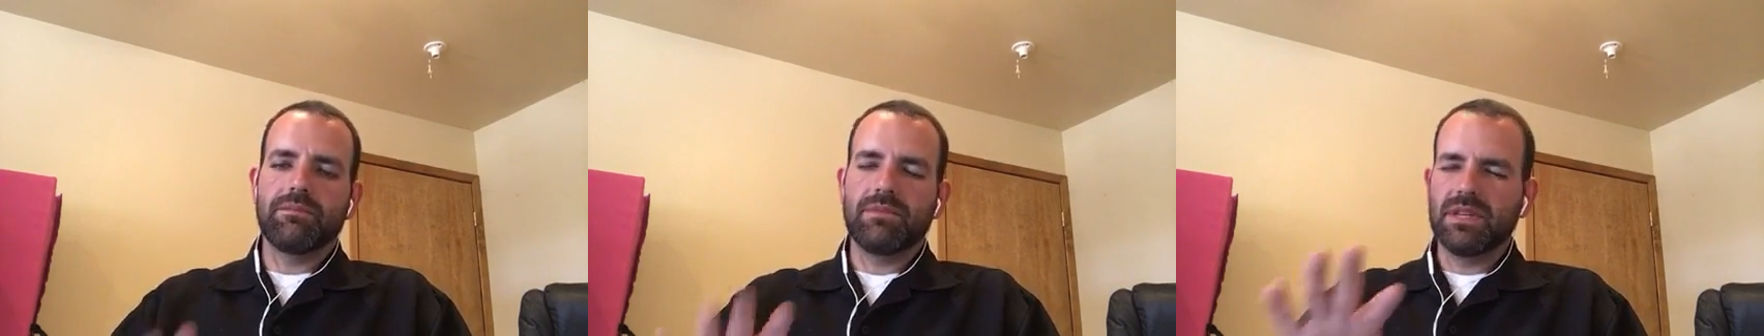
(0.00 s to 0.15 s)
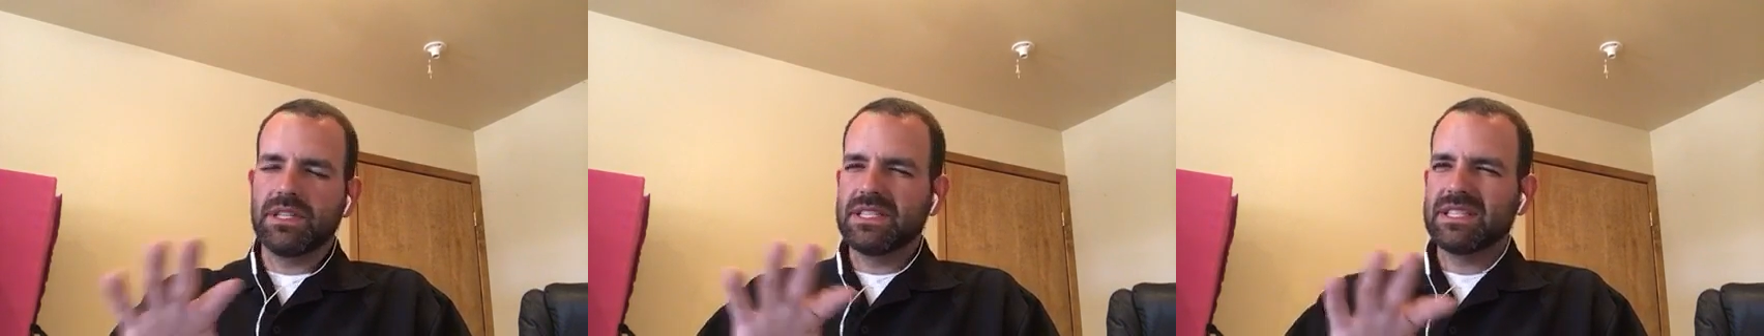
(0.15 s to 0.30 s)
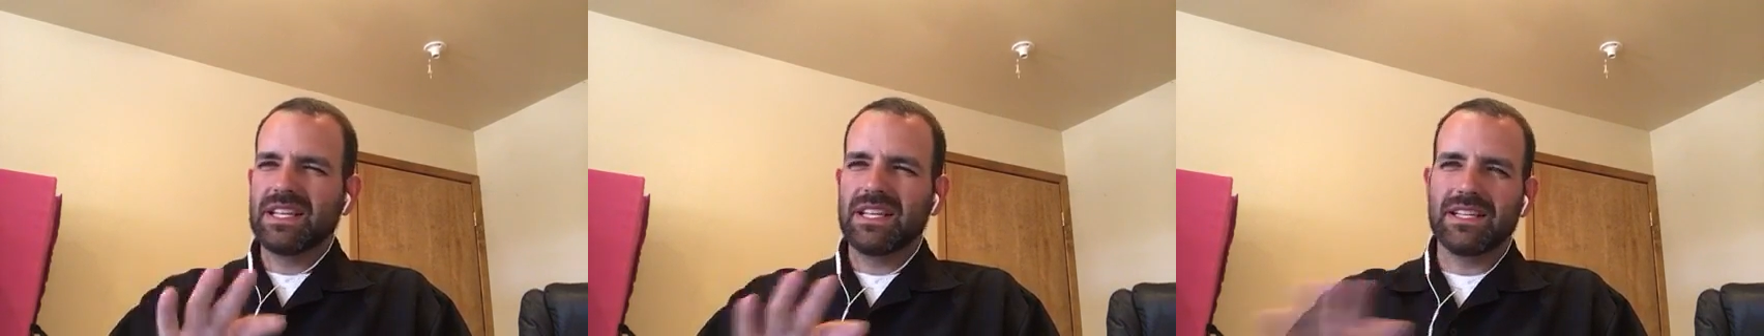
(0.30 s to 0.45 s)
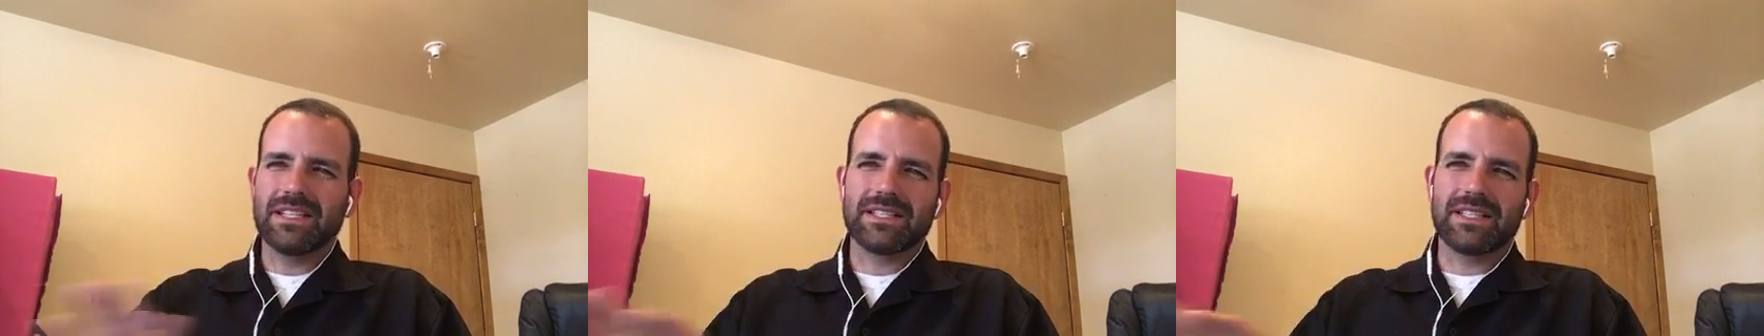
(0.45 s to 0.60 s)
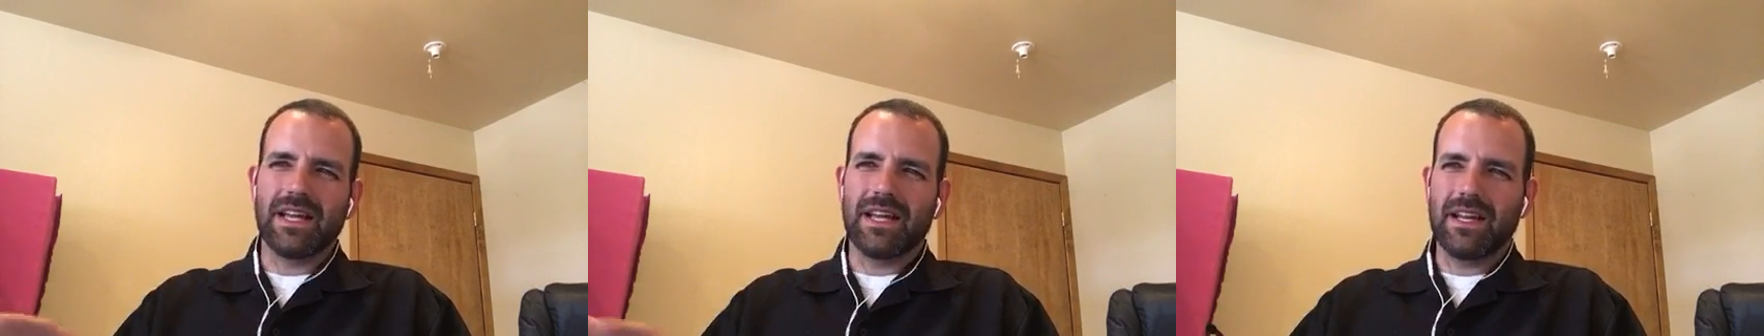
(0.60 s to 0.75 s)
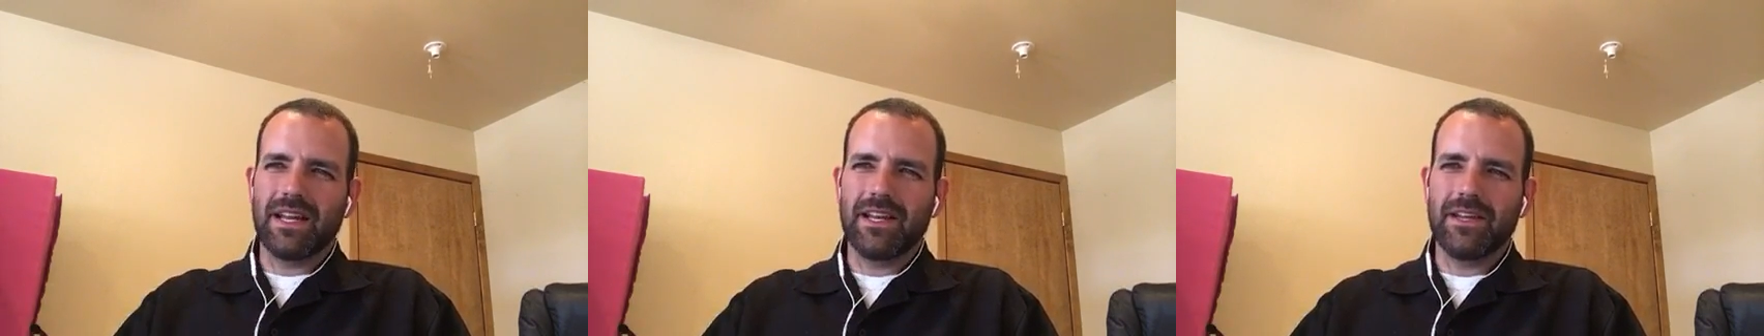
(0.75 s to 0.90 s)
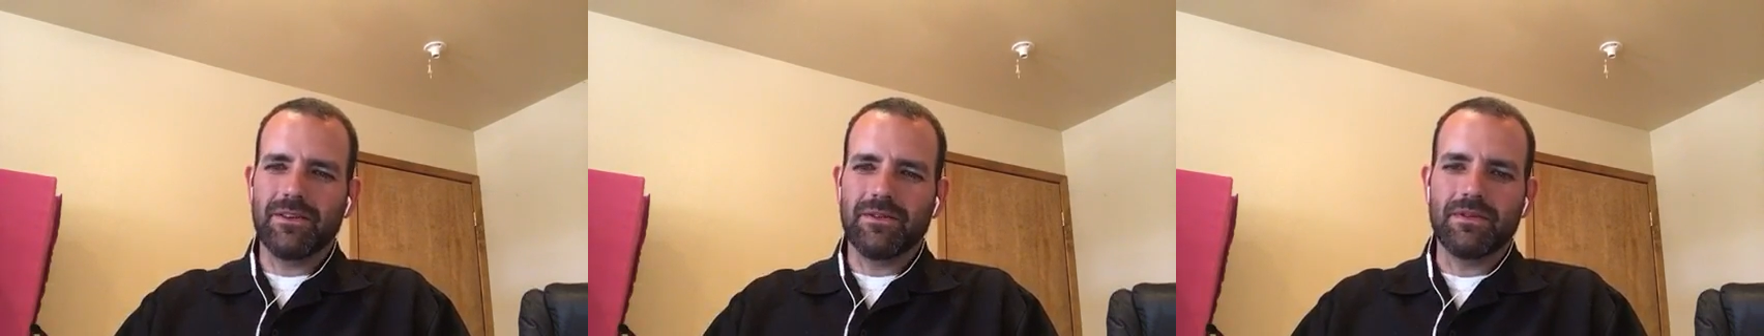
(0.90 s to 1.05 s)
please set
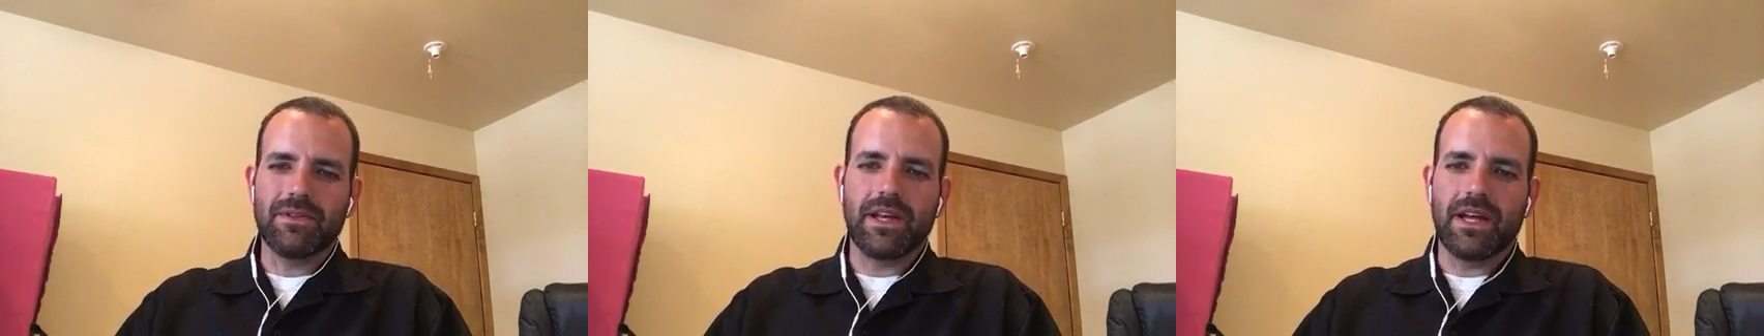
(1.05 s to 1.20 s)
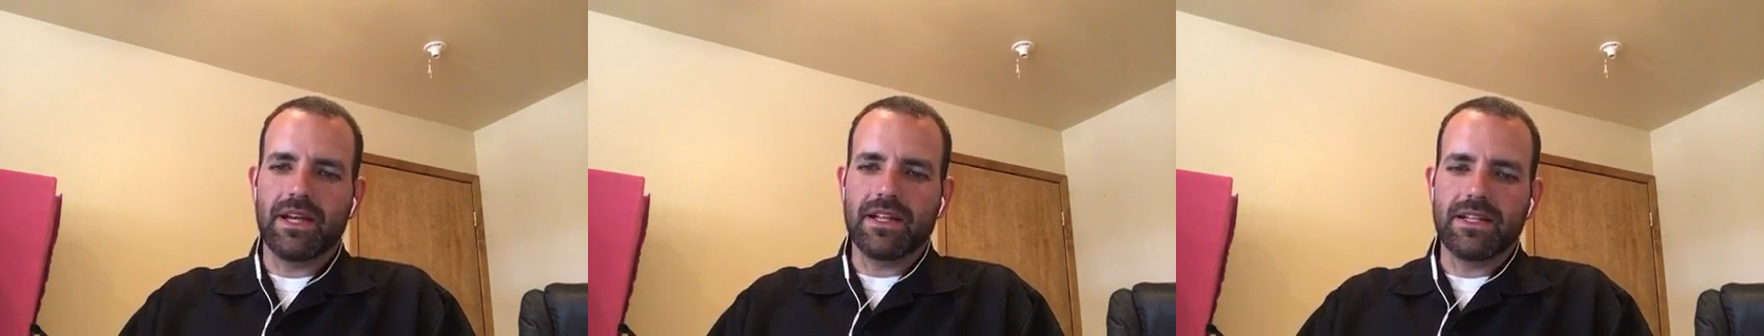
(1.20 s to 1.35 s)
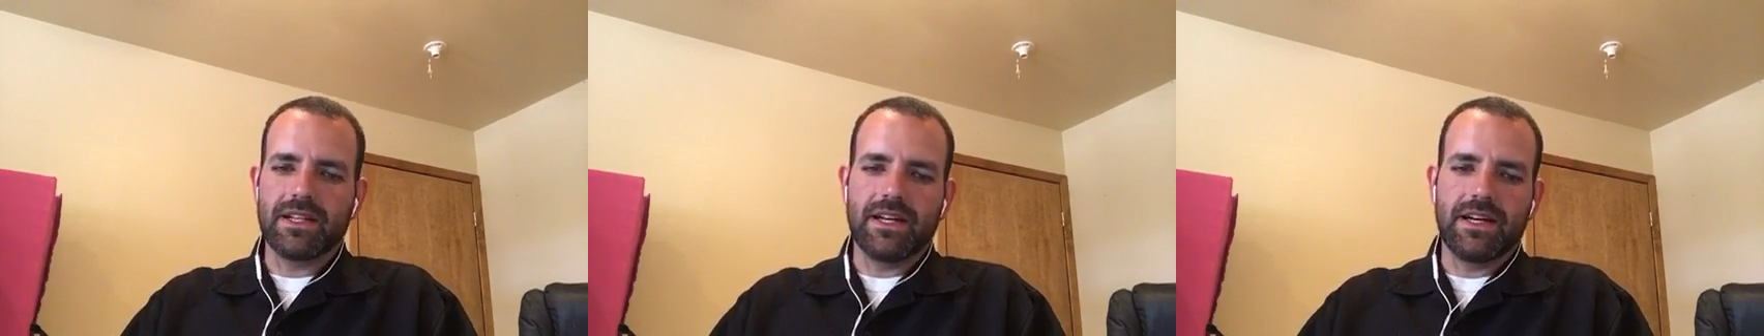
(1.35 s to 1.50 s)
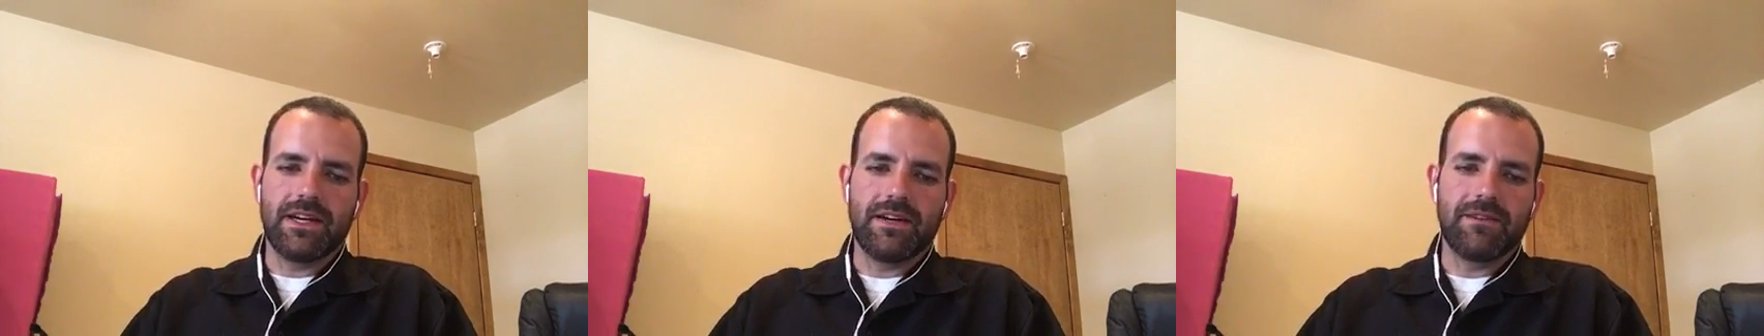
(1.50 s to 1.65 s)
aside any of that